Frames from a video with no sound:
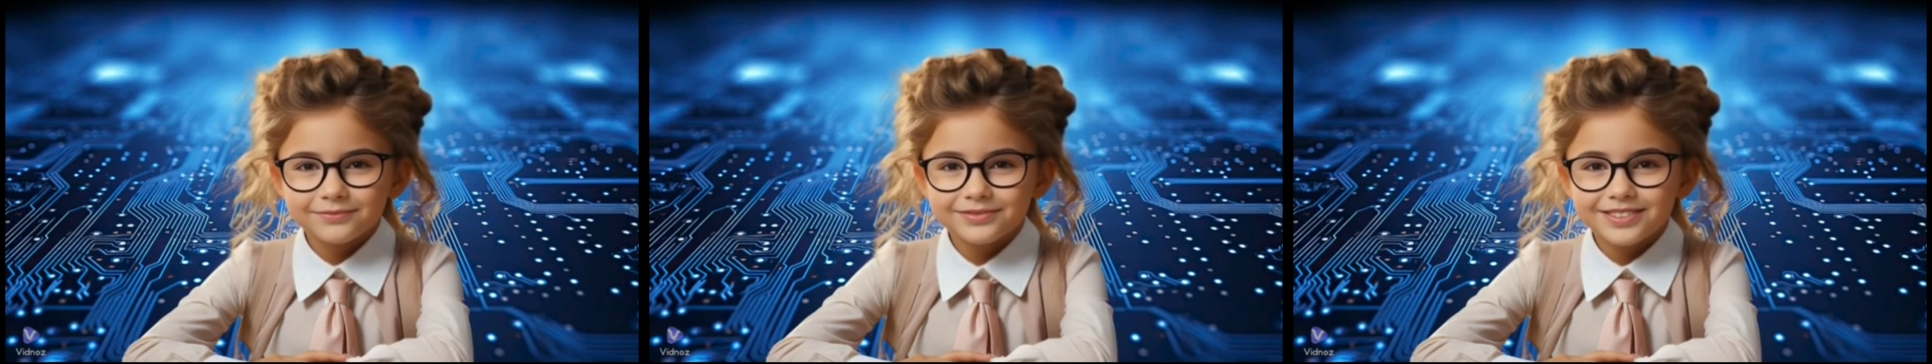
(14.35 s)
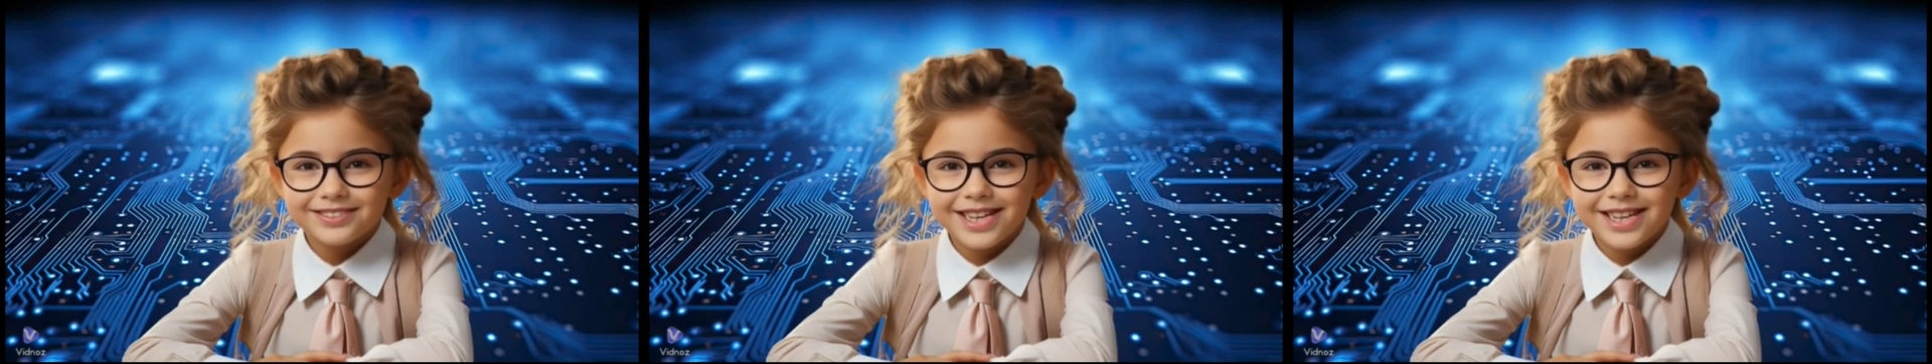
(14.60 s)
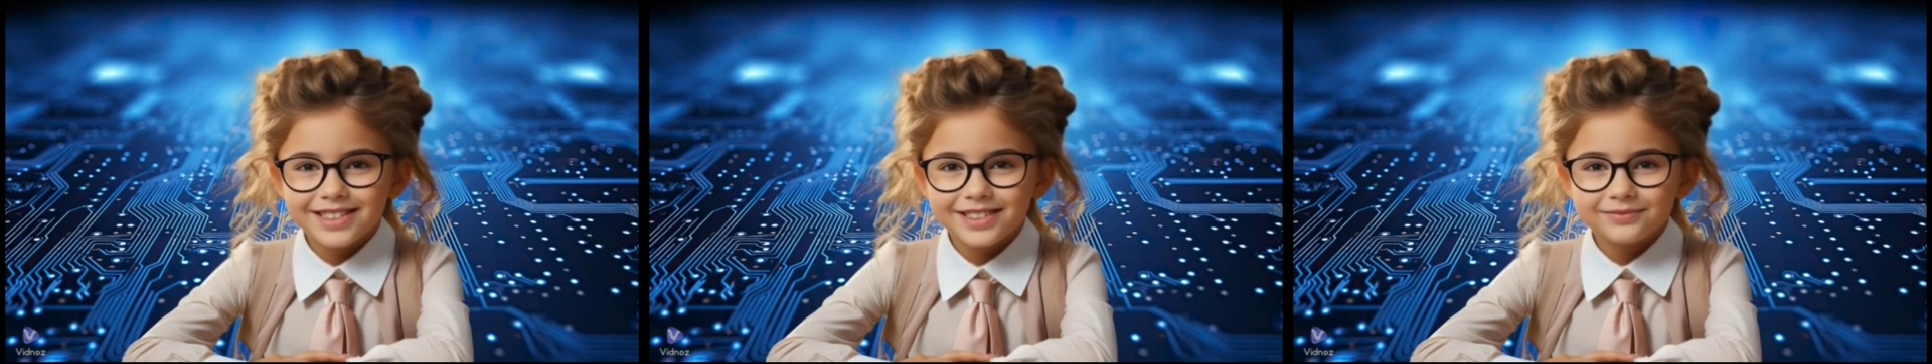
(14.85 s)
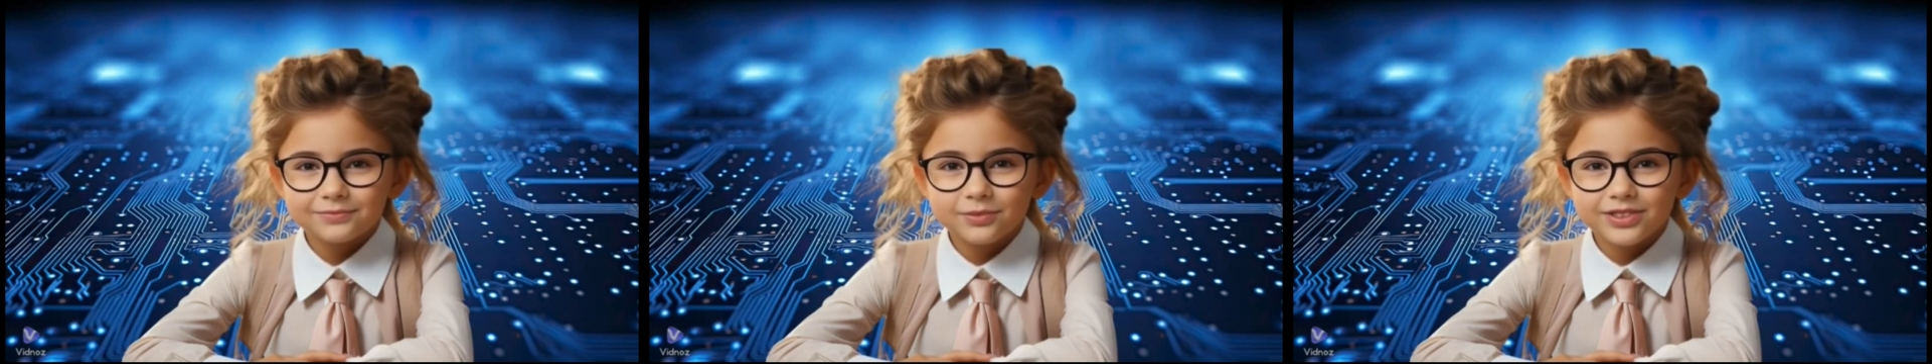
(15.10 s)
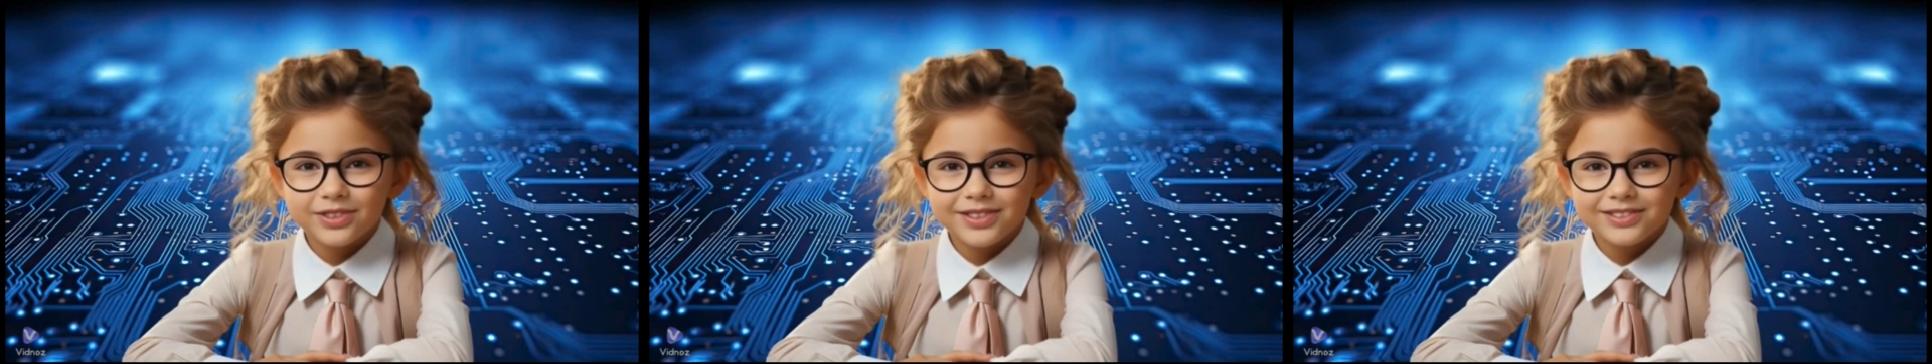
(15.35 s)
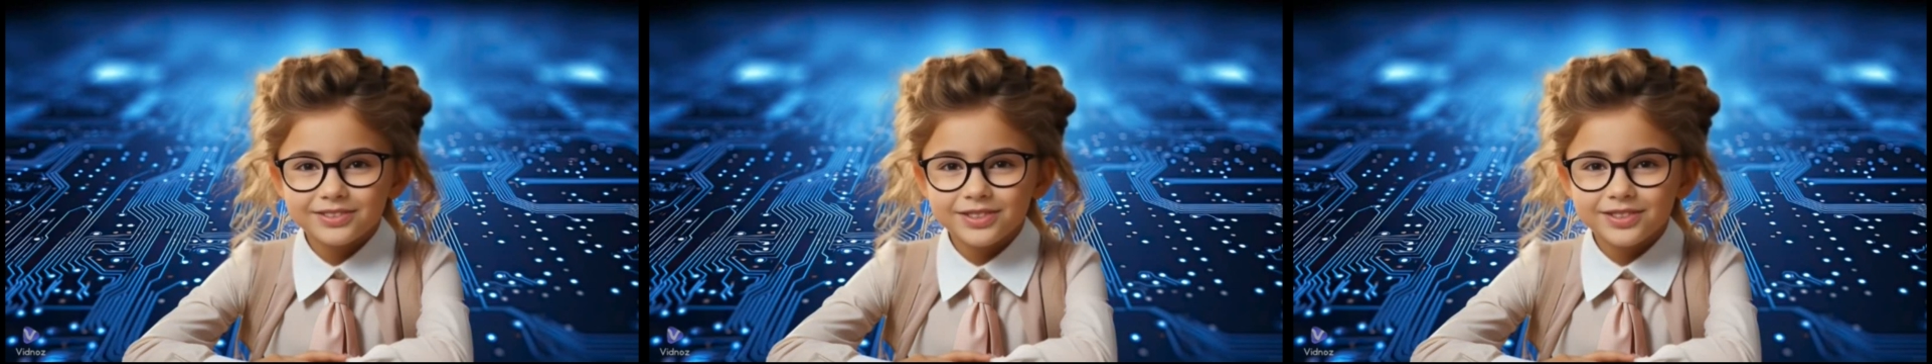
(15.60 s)
Today, we're going
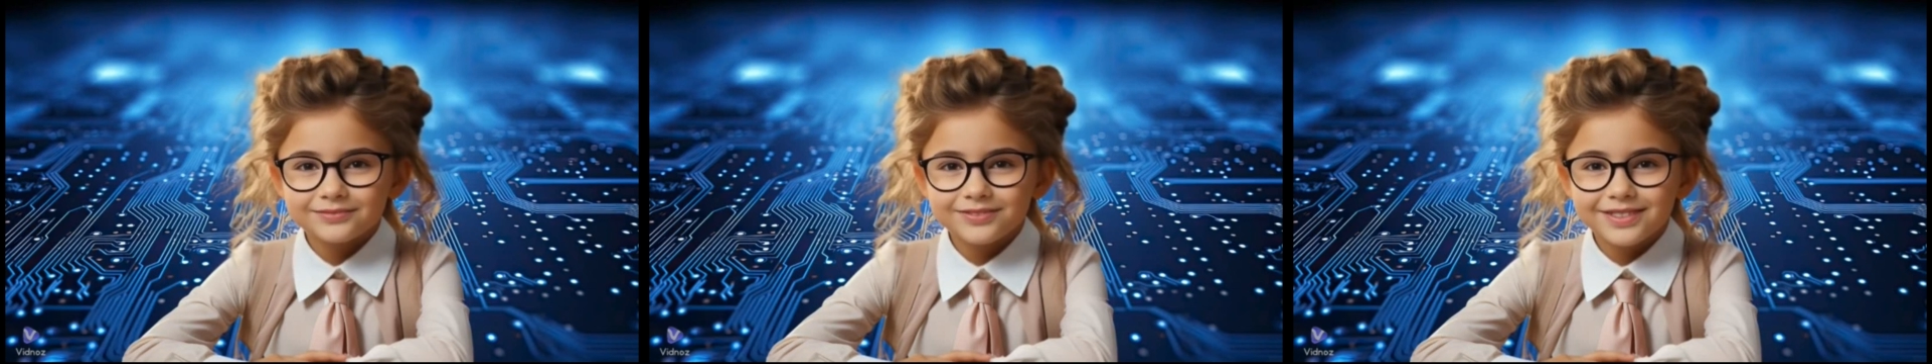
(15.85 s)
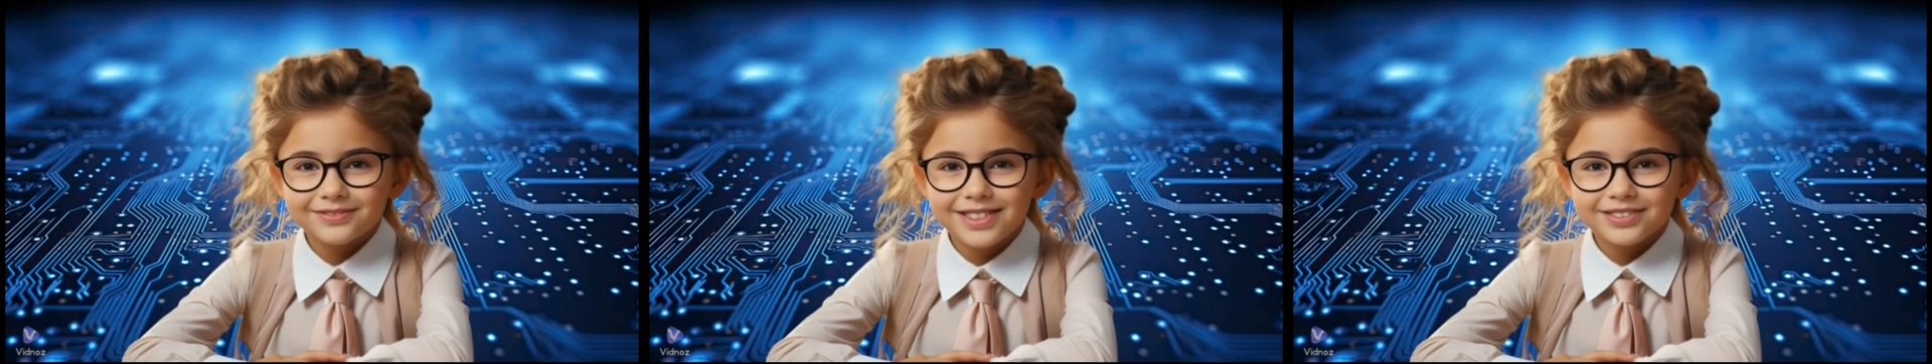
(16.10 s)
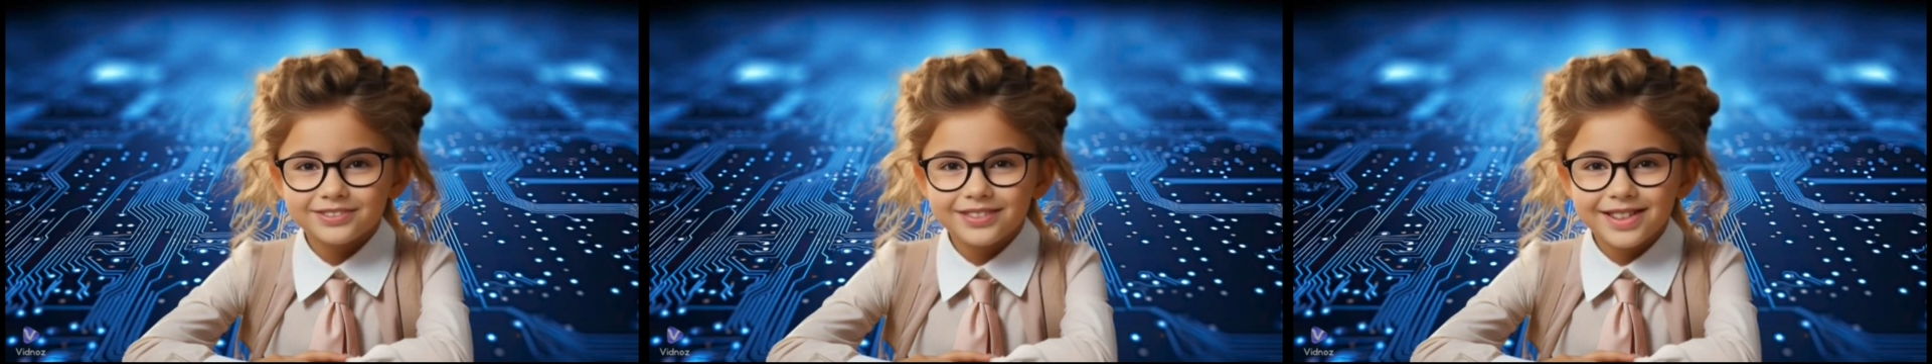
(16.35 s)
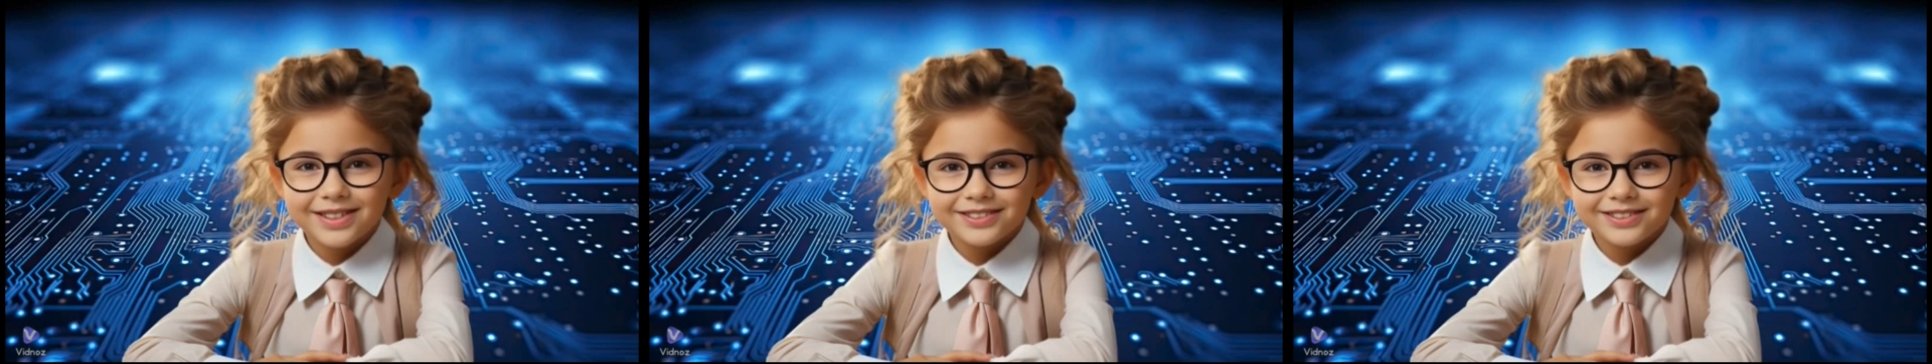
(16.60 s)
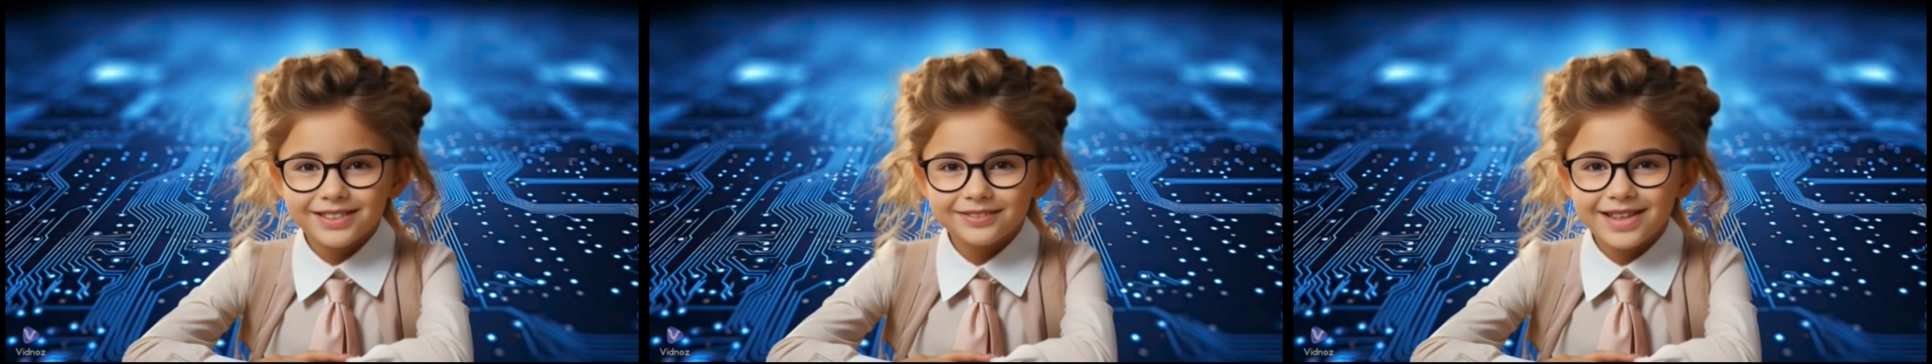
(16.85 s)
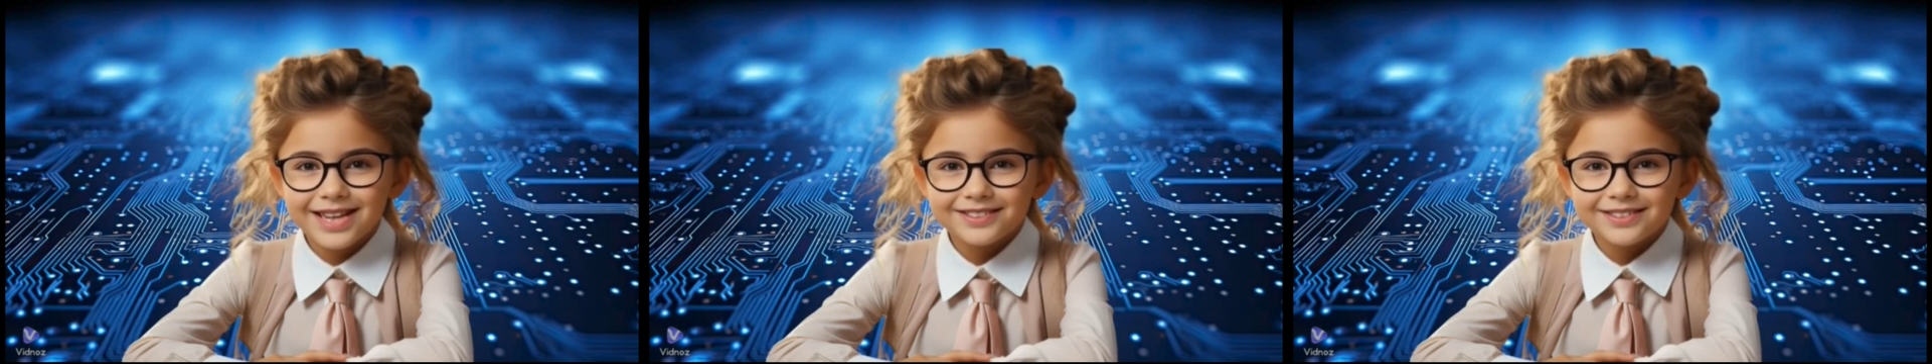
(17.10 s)
to learn about dictionaries in
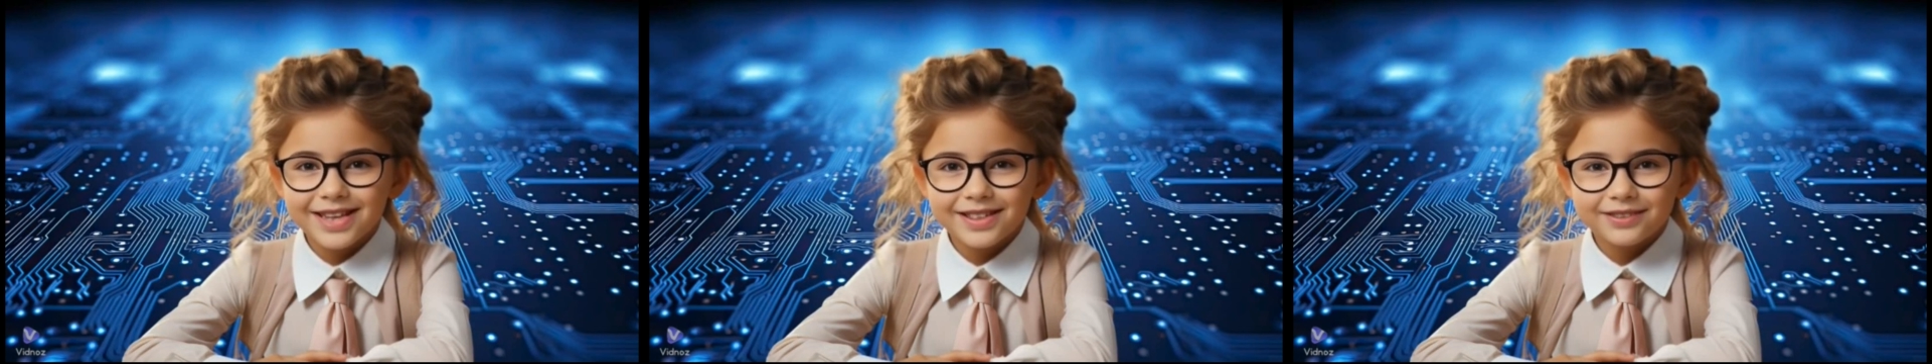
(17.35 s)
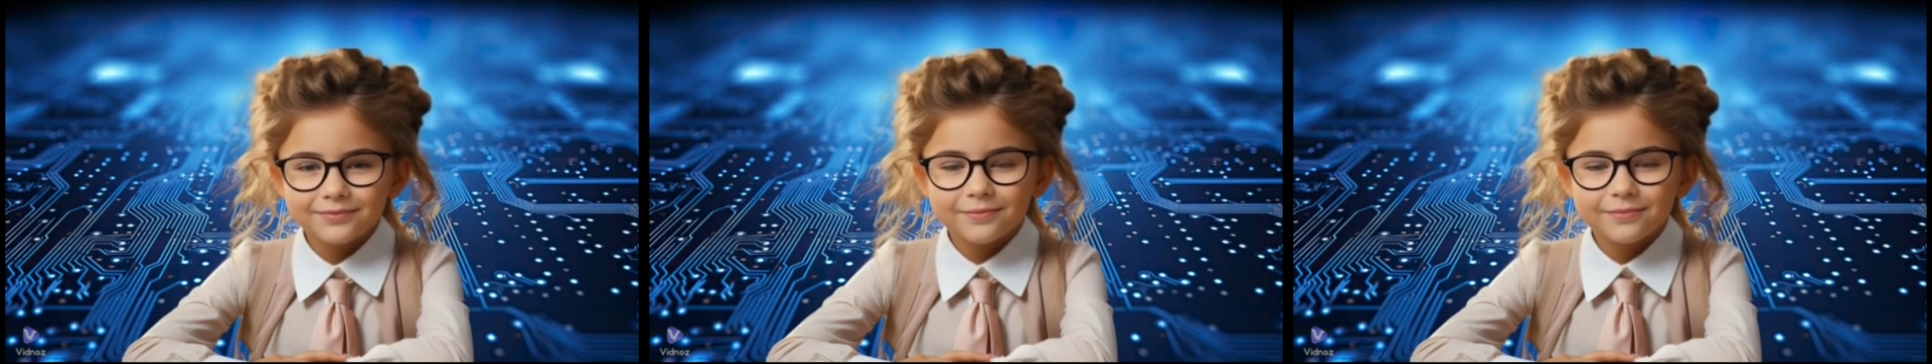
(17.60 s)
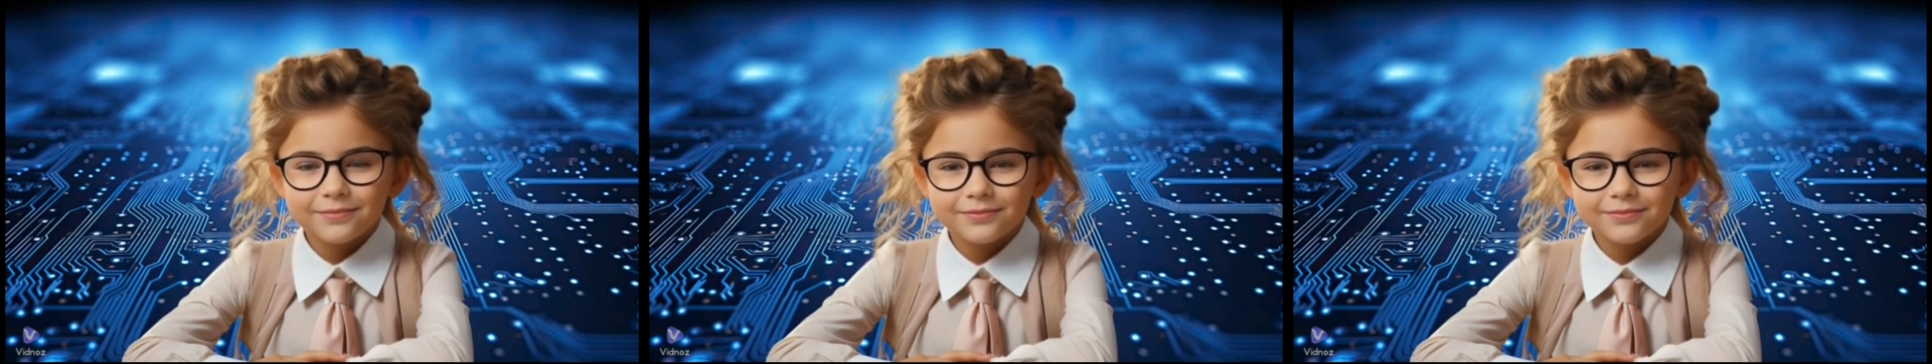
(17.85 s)
Python.